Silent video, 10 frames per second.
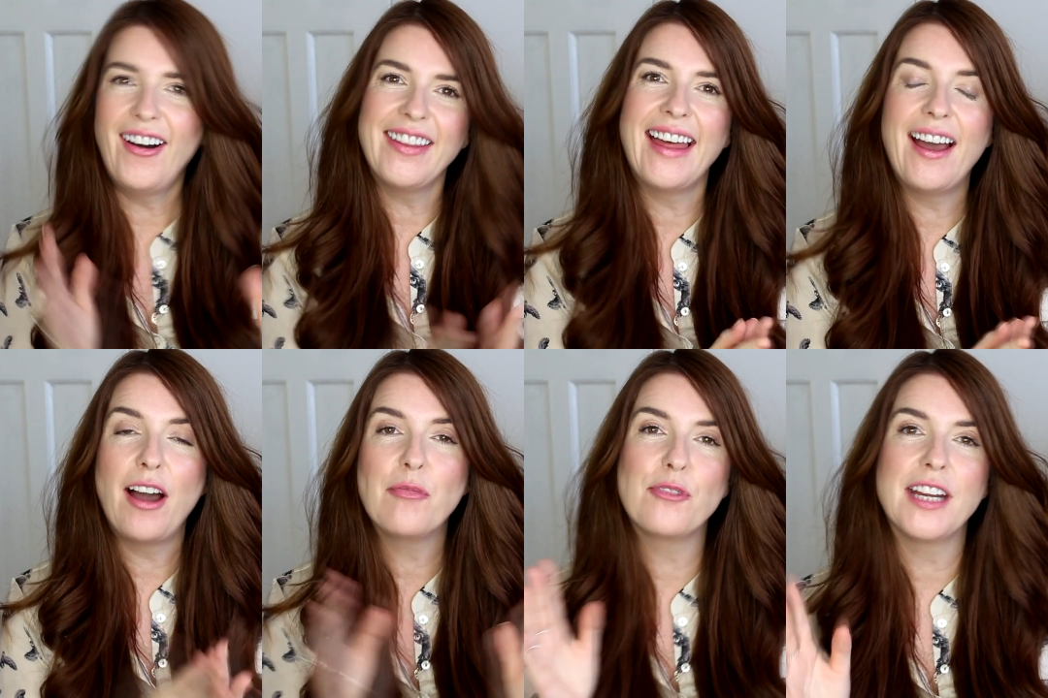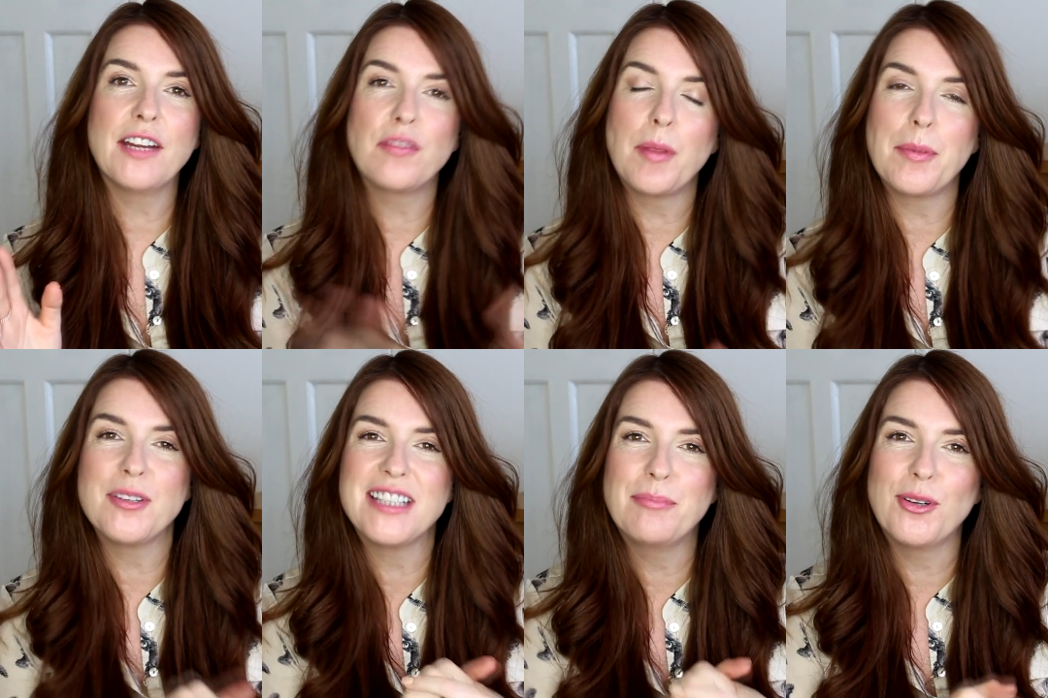Hi there, I'm Ree from the
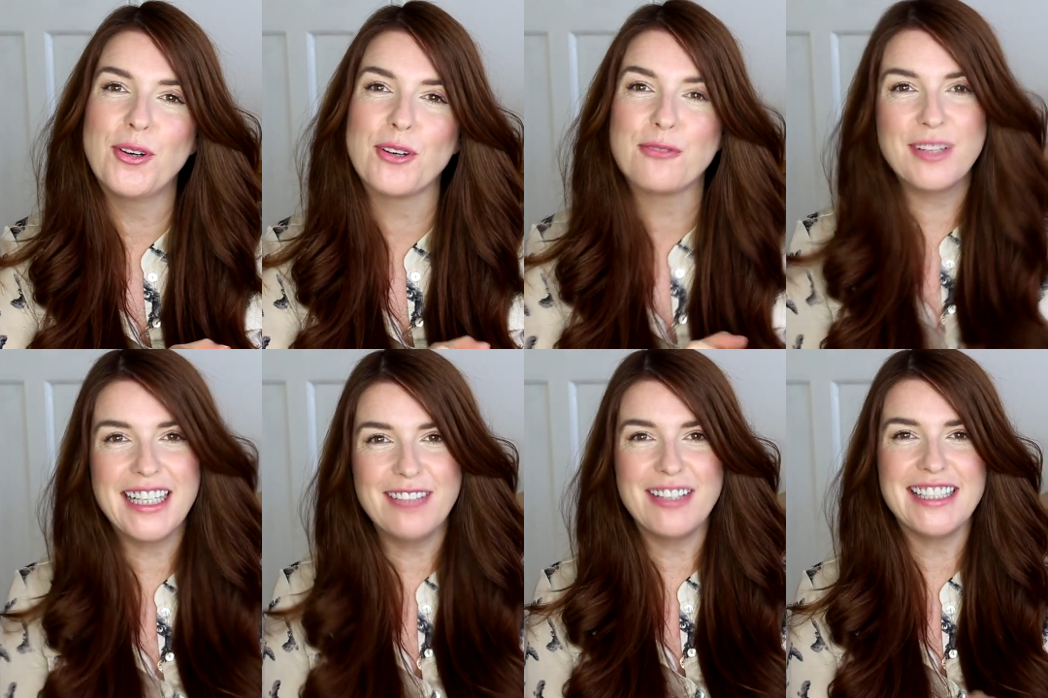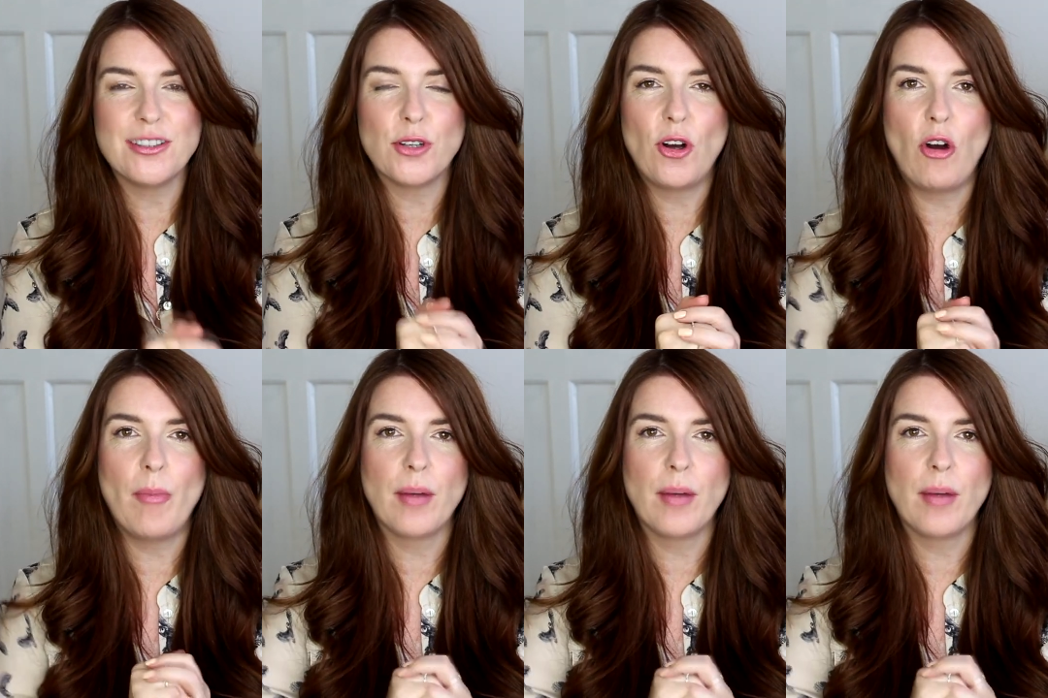beauty blog ReallyRee.com,